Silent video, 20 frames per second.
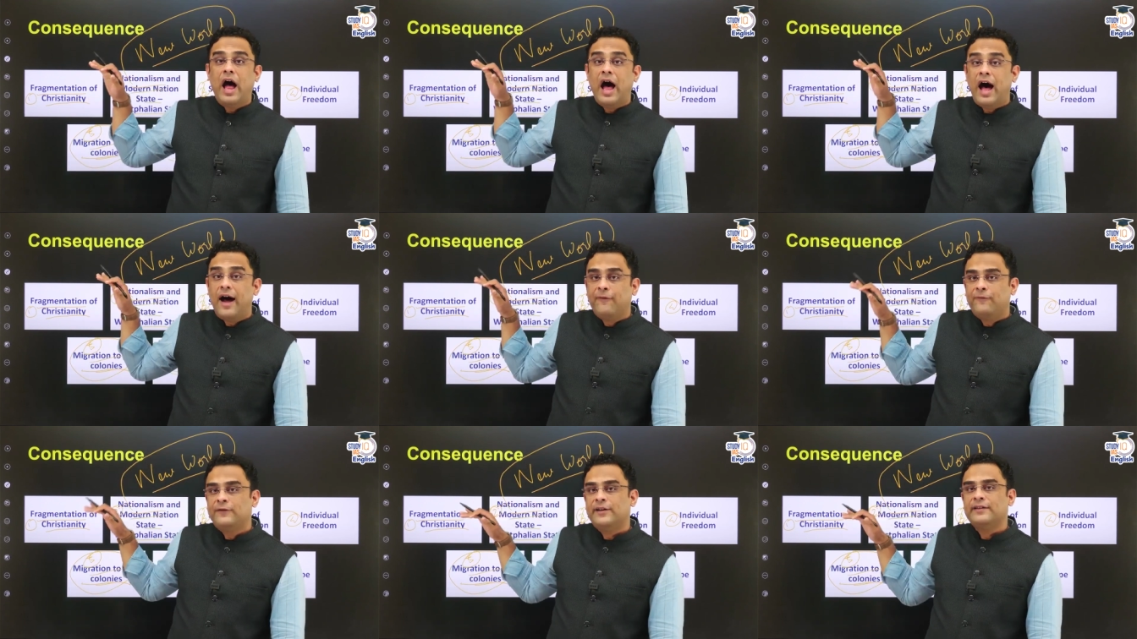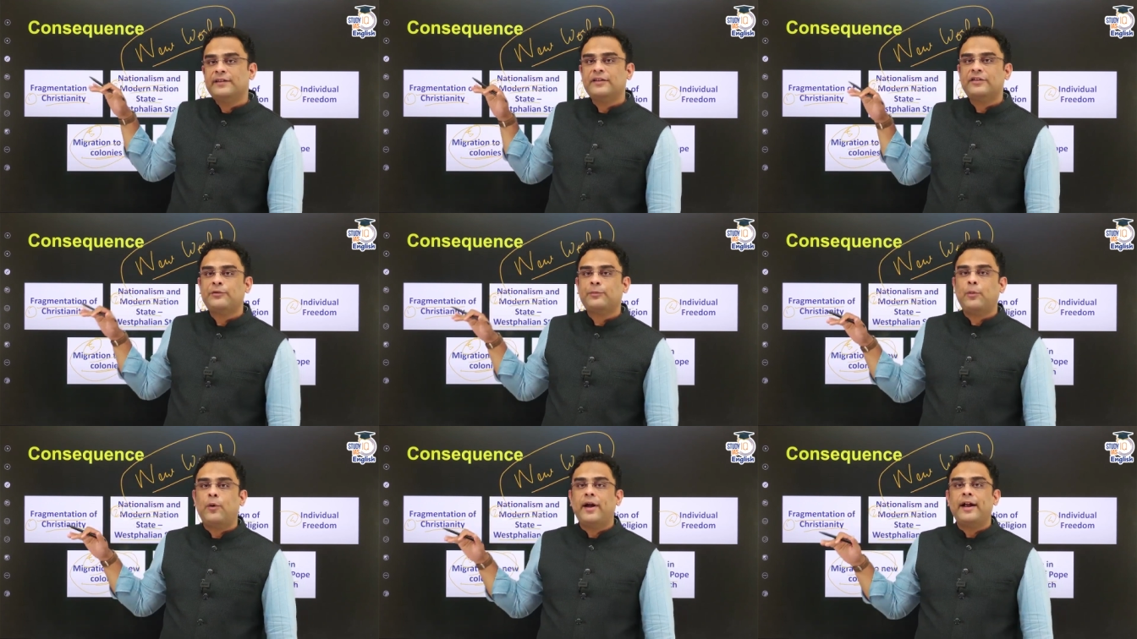after
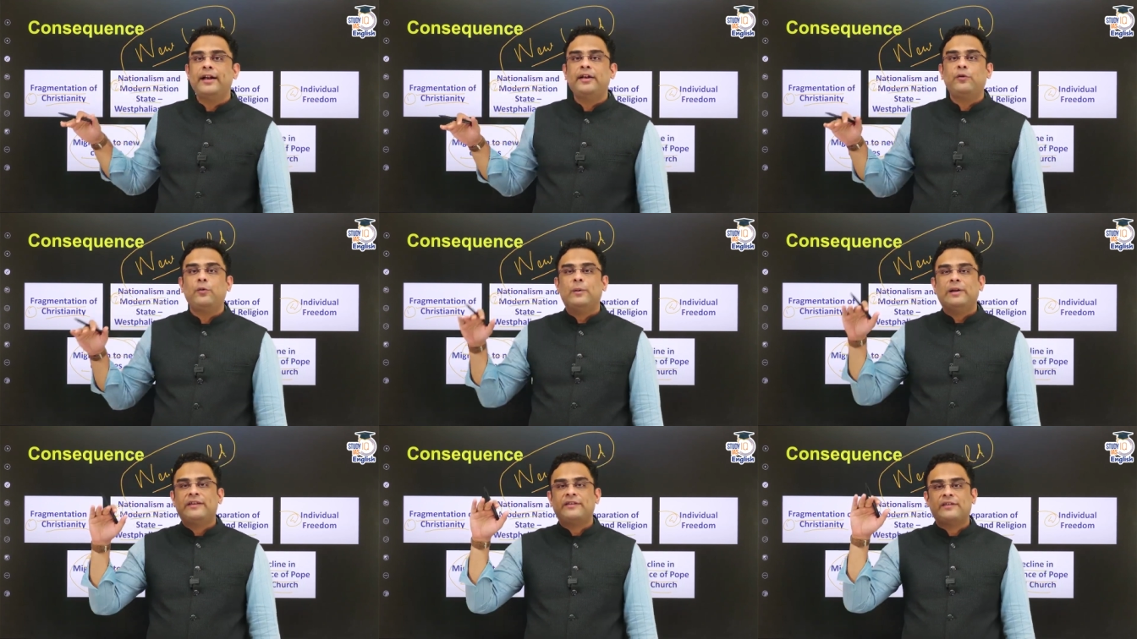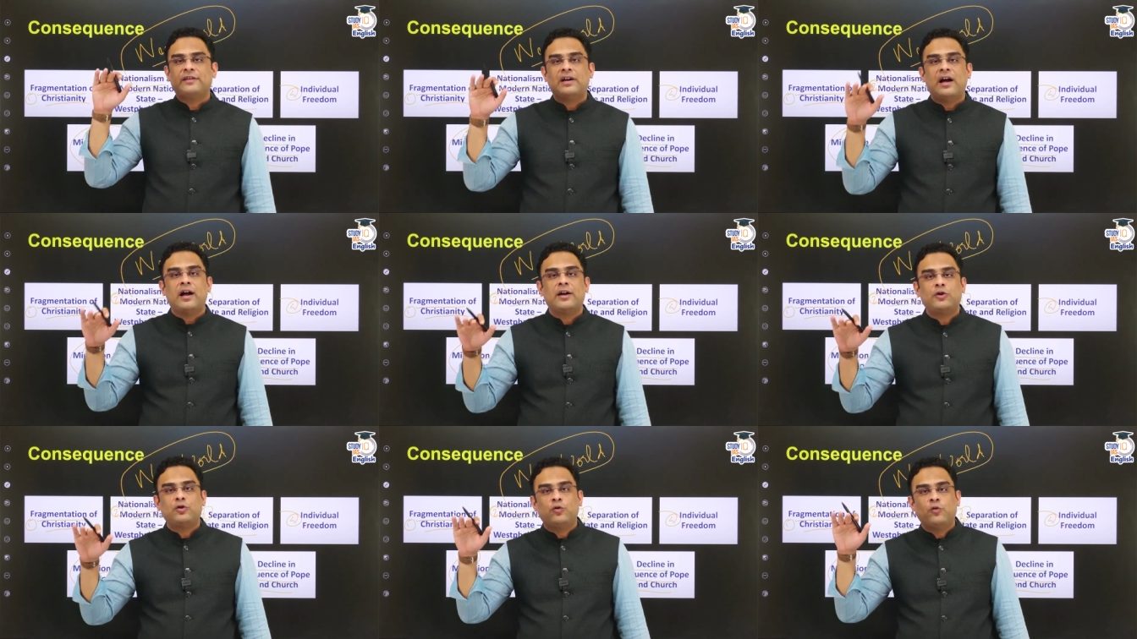this point will
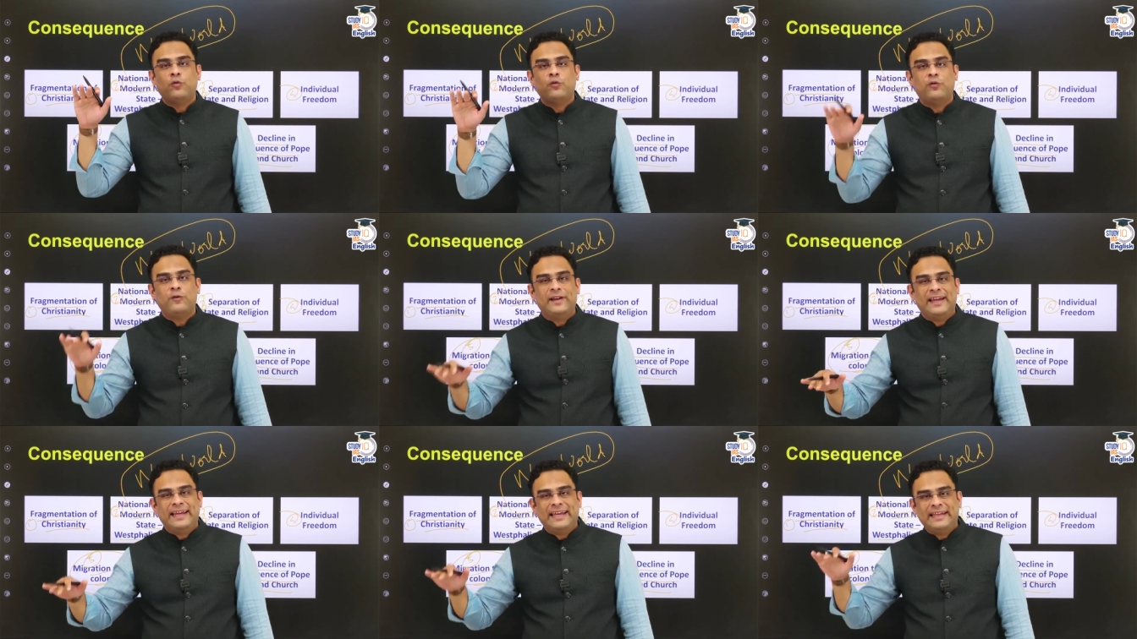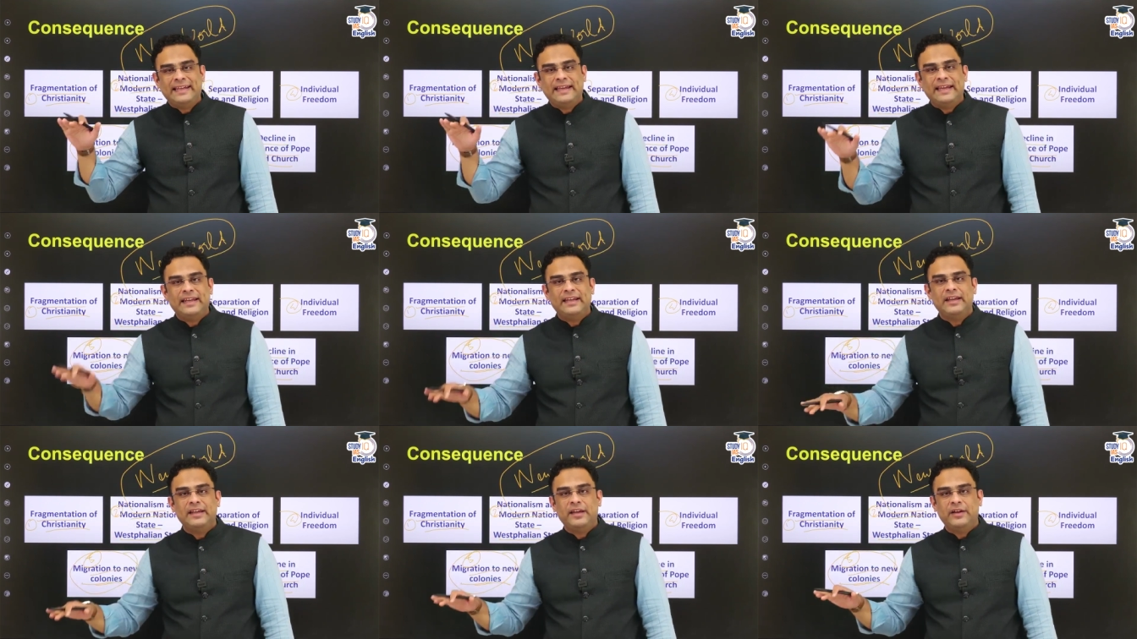start to wane
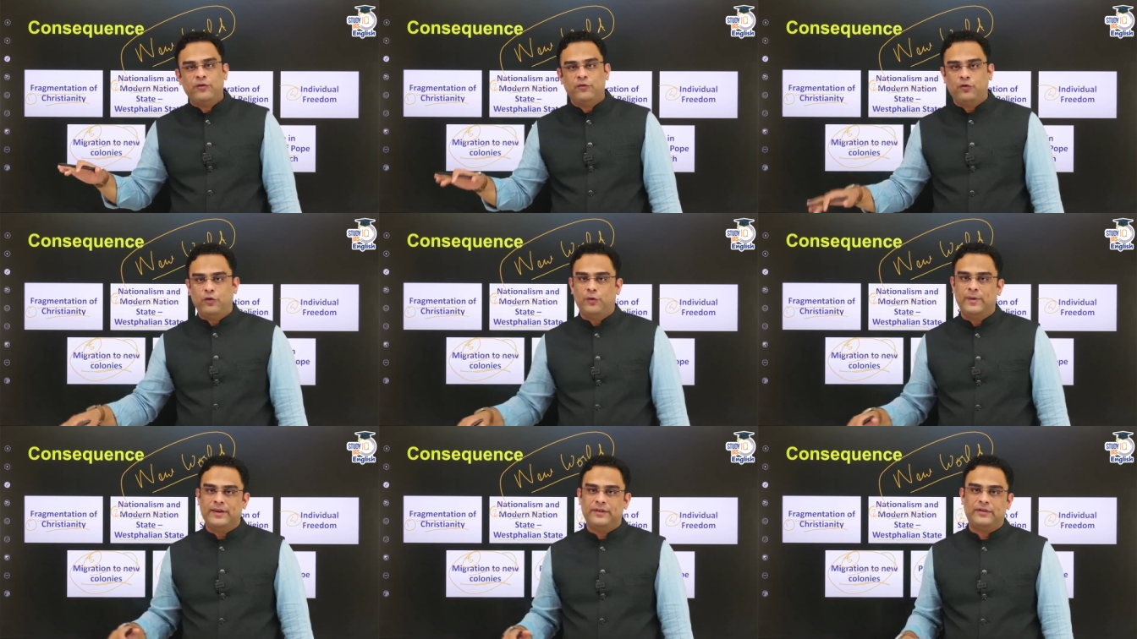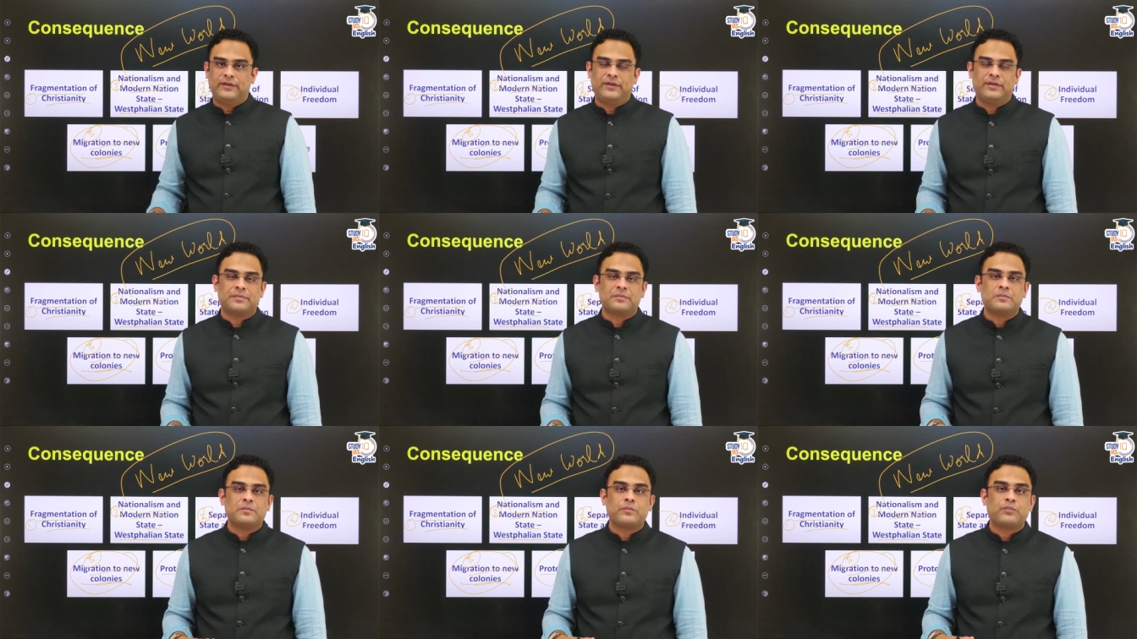in
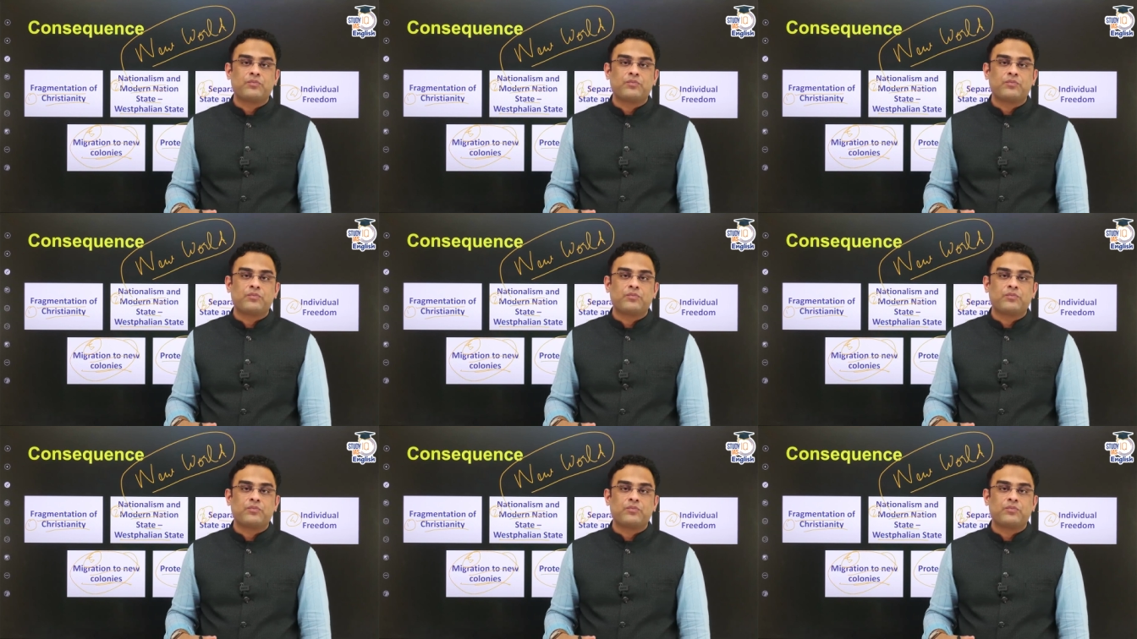influence.